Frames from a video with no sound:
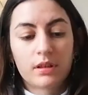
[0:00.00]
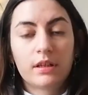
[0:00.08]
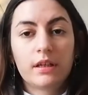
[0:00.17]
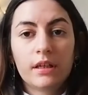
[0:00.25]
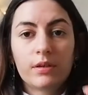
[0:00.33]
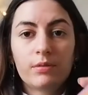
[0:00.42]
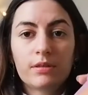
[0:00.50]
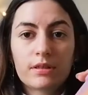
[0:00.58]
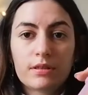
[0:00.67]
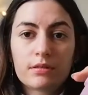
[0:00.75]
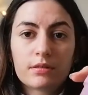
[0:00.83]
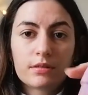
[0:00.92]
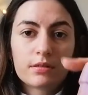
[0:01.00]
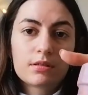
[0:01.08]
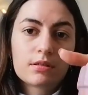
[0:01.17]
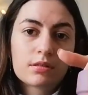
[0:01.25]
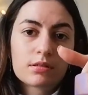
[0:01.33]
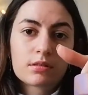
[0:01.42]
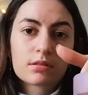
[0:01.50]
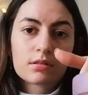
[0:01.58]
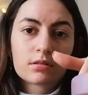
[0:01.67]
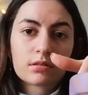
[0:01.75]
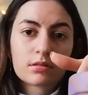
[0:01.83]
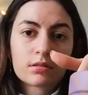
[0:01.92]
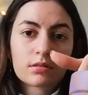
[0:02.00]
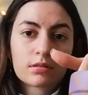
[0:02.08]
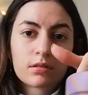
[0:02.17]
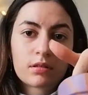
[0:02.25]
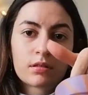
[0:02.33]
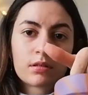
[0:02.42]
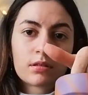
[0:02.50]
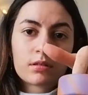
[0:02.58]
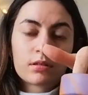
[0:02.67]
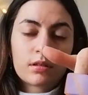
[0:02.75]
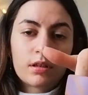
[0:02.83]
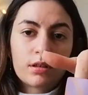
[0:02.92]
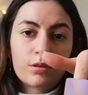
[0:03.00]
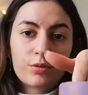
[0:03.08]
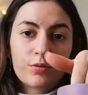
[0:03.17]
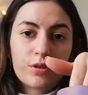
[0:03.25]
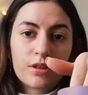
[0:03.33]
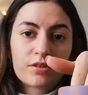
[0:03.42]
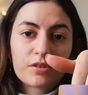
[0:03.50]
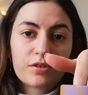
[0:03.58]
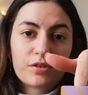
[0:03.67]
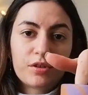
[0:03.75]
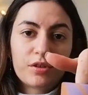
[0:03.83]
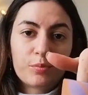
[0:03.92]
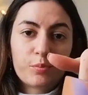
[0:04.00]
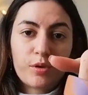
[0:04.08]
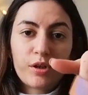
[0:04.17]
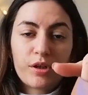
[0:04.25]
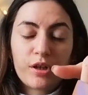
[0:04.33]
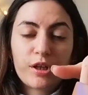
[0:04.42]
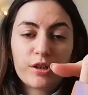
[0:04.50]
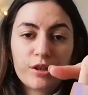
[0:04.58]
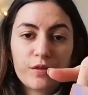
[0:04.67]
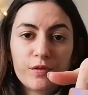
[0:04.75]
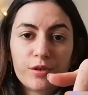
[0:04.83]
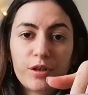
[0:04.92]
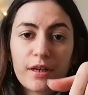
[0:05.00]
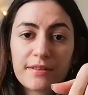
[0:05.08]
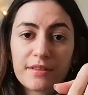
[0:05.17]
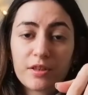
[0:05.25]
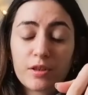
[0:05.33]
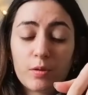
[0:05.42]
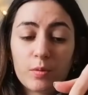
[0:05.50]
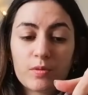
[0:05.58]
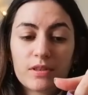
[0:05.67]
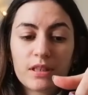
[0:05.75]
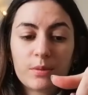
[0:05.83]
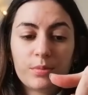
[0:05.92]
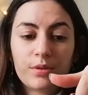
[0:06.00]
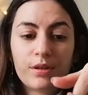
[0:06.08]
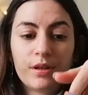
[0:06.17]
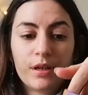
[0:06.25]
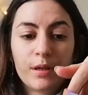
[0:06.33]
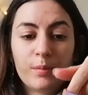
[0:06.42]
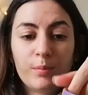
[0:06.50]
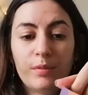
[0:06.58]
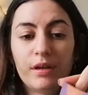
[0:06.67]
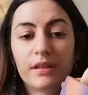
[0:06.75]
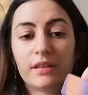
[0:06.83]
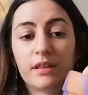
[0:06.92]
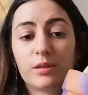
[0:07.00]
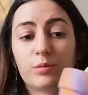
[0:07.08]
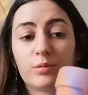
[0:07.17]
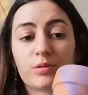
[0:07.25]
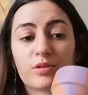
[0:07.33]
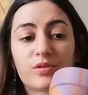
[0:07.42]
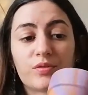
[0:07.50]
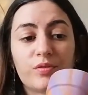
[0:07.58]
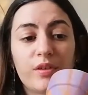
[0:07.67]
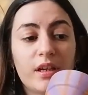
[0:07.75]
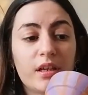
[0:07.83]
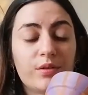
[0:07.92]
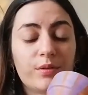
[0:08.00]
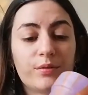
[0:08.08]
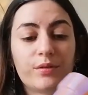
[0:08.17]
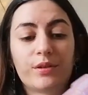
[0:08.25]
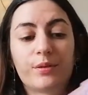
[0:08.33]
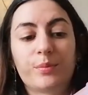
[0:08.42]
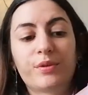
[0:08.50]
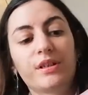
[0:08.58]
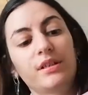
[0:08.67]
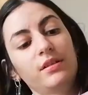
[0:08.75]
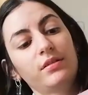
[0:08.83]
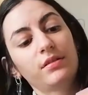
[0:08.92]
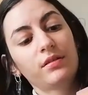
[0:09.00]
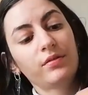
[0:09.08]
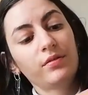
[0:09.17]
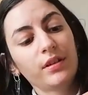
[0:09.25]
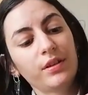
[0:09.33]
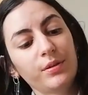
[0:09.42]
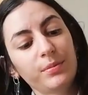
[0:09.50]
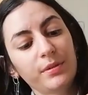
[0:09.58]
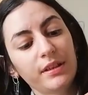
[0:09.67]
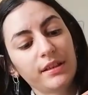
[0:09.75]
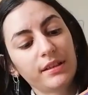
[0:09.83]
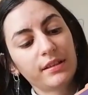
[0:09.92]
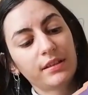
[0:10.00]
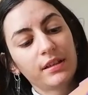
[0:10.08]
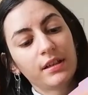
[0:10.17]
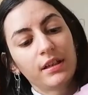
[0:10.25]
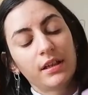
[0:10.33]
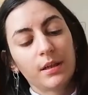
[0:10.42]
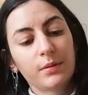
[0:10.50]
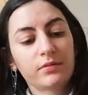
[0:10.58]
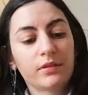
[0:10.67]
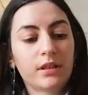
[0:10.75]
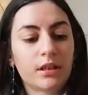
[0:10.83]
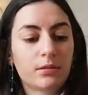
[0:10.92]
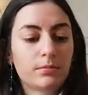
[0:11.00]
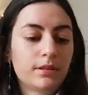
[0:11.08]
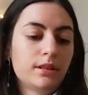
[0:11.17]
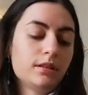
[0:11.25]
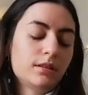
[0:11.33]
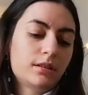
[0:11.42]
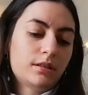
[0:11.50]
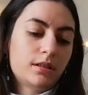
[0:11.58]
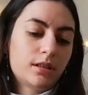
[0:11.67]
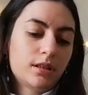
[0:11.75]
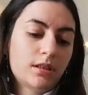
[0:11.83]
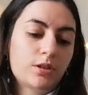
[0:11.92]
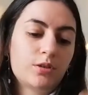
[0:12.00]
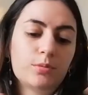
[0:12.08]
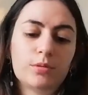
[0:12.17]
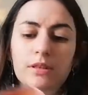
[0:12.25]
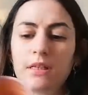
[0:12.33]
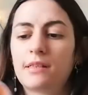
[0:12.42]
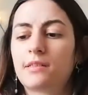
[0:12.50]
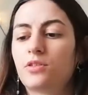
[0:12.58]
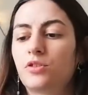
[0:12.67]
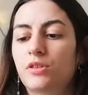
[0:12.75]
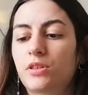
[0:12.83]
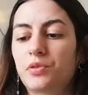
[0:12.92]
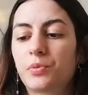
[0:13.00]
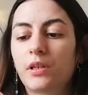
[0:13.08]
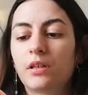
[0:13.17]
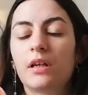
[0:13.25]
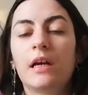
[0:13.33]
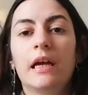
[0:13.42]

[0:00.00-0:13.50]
Here it goes. I don't know if you guys can see, but I'll give you guys a close-up. But it looks very, very pretty. Very pretty. I'm very happy. I hope you guys enjoy it as well.